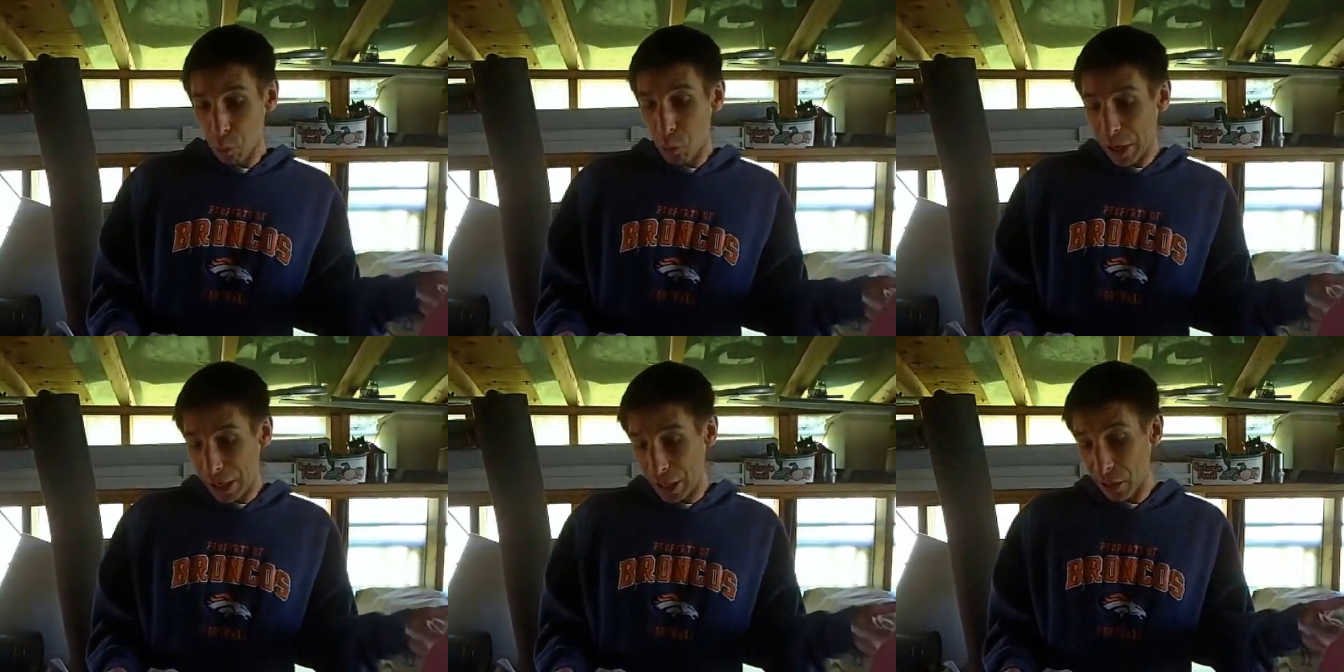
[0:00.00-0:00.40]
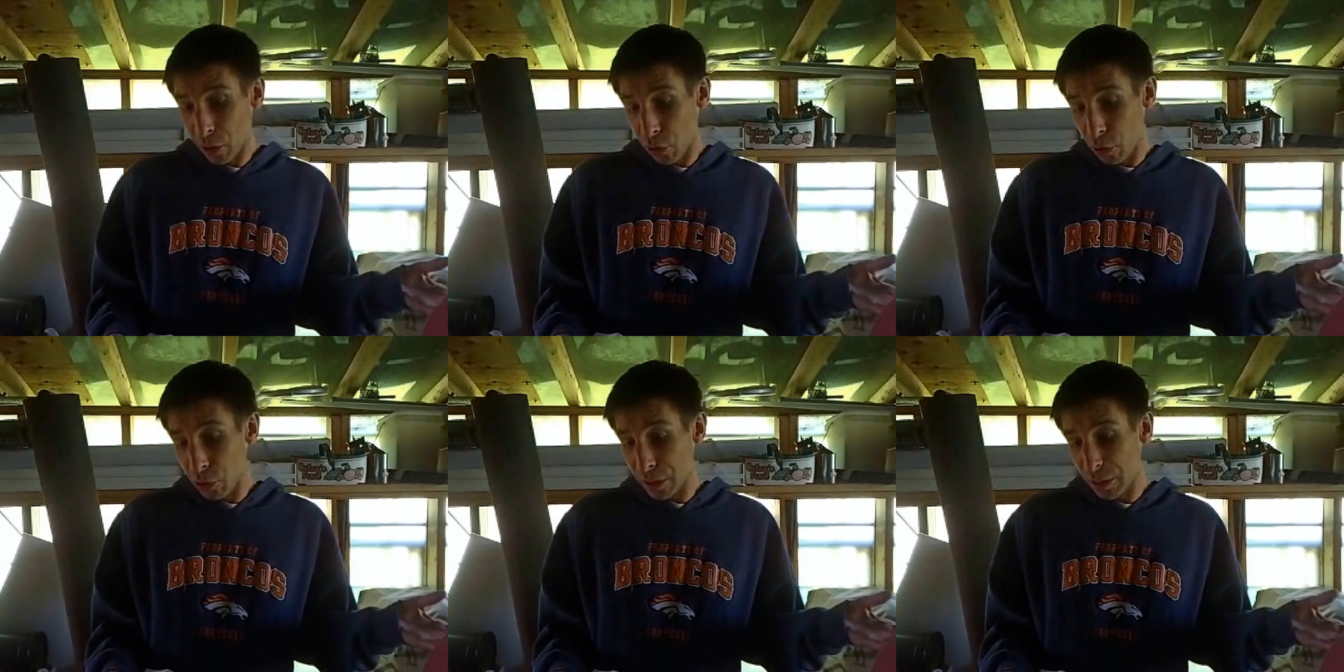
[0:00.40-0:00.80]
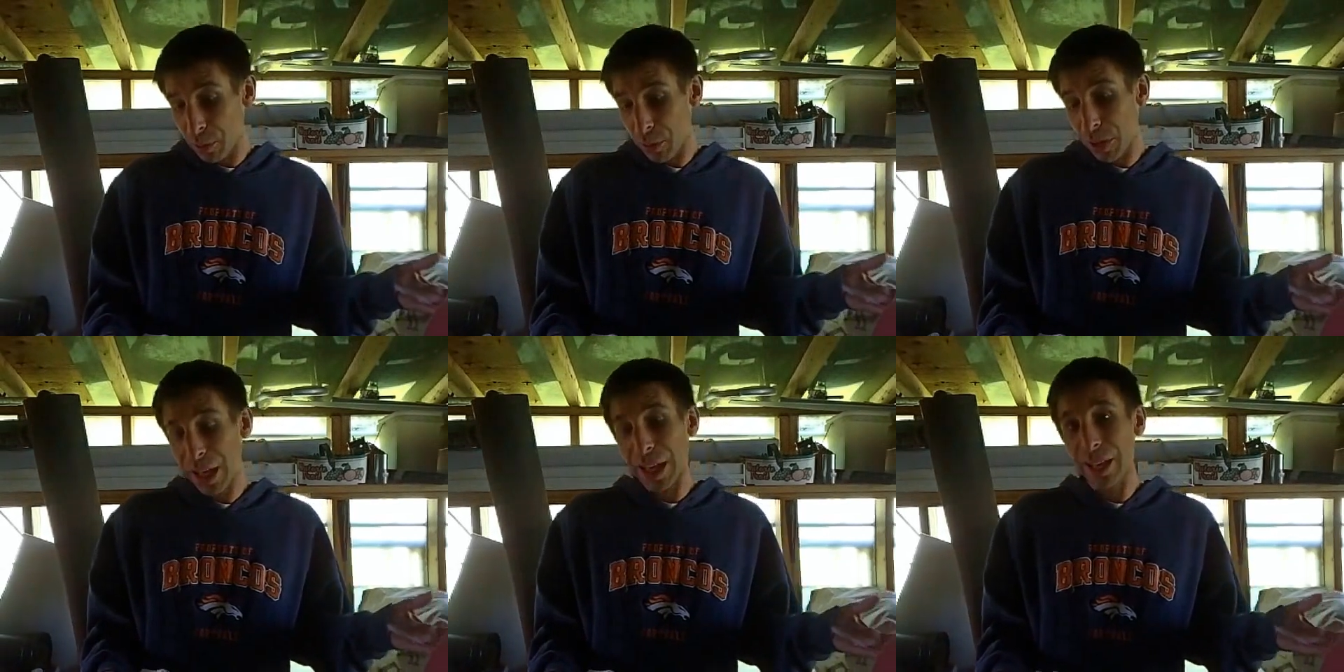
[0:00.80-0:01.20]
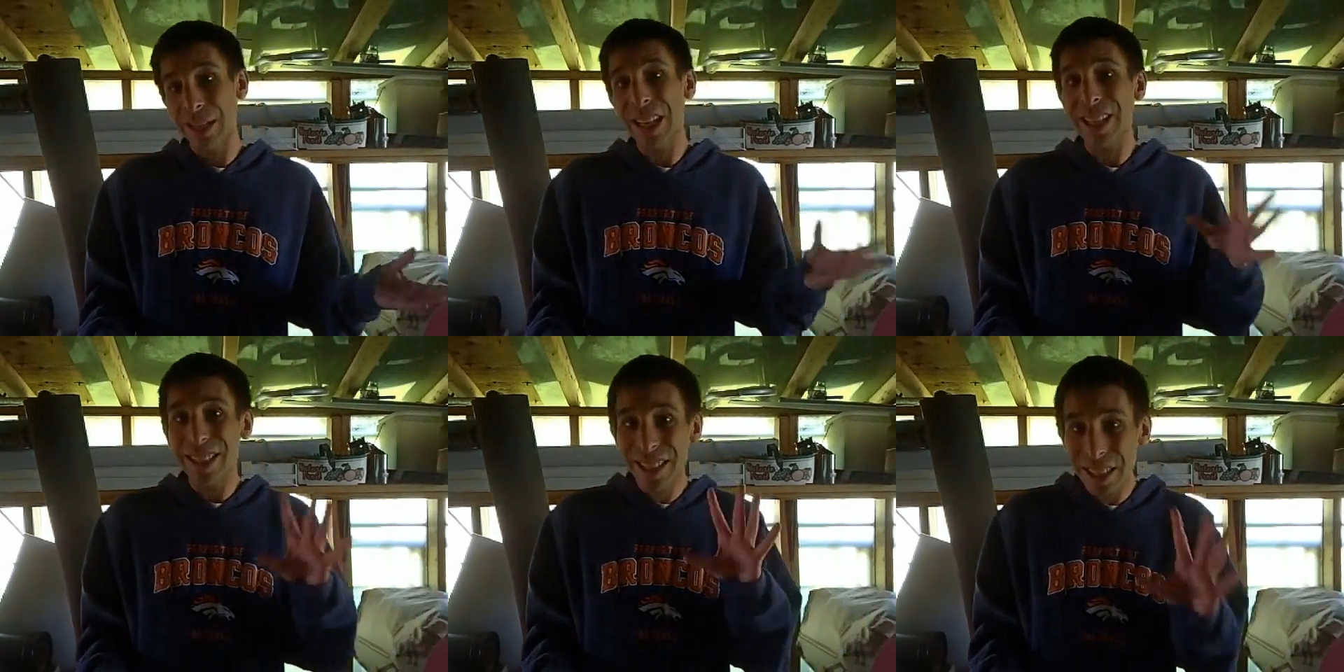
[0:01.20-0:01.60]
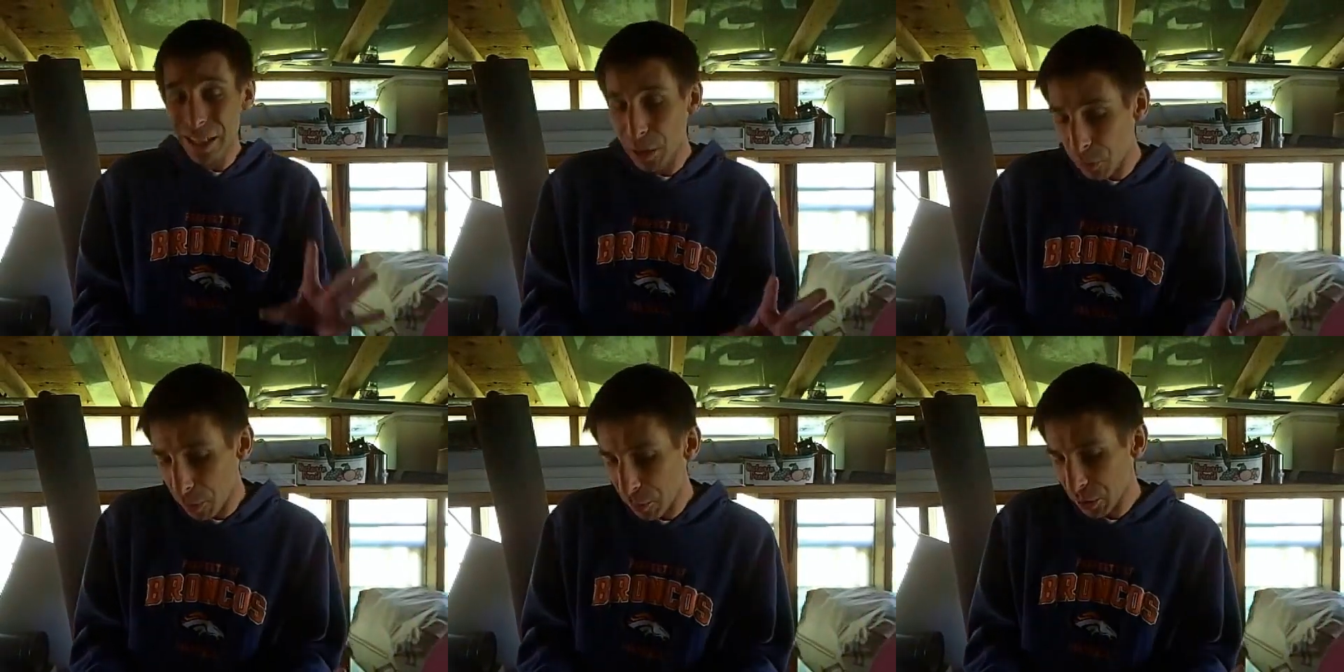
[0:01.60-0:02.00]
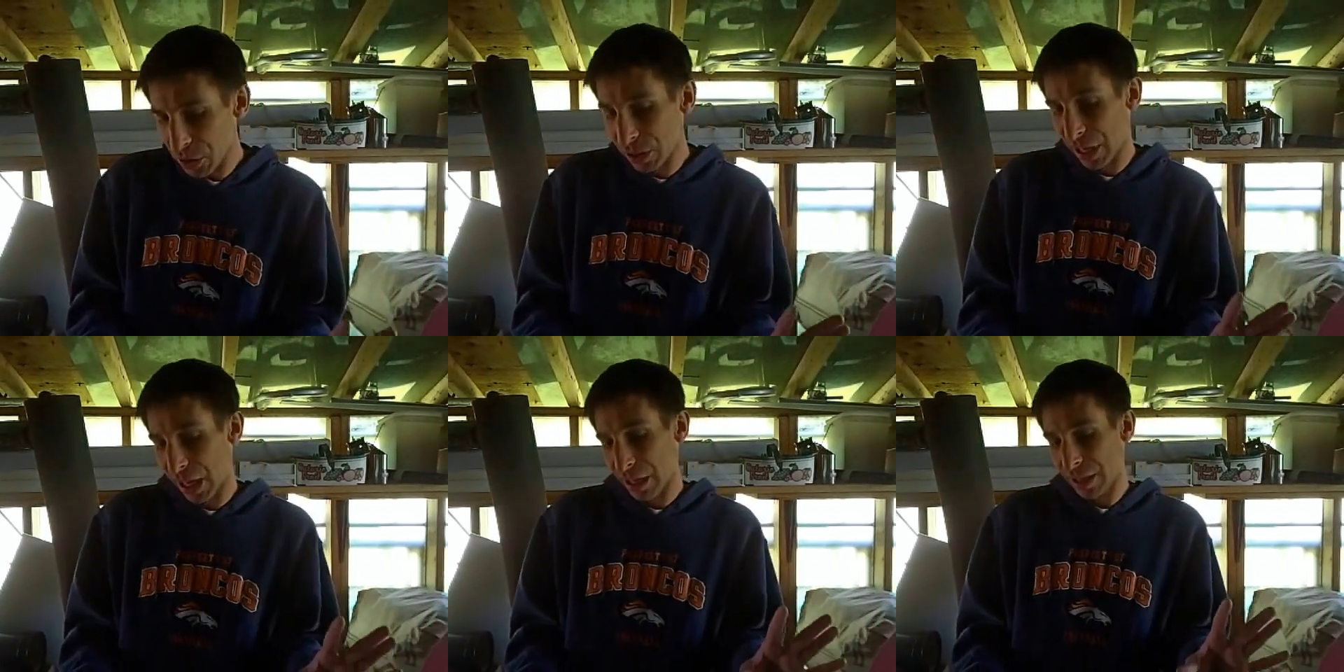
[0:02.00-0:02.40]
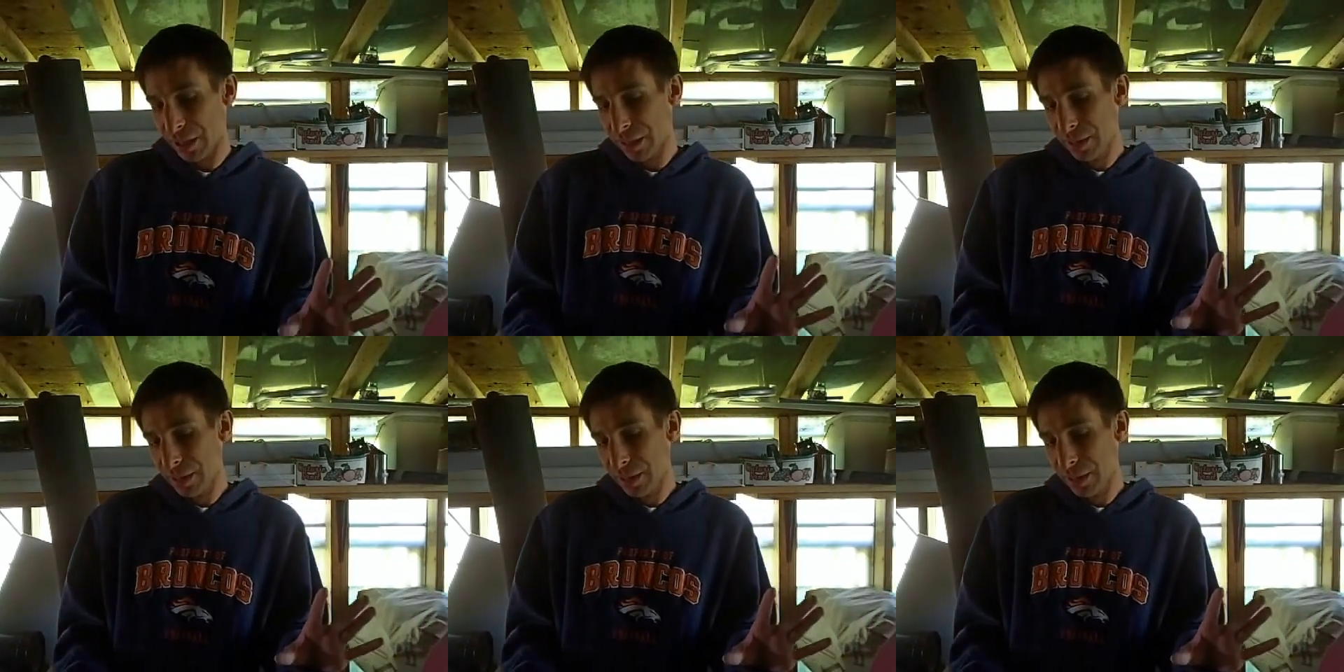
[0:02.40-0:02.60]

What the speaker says: winning or losing plays. That's 61%.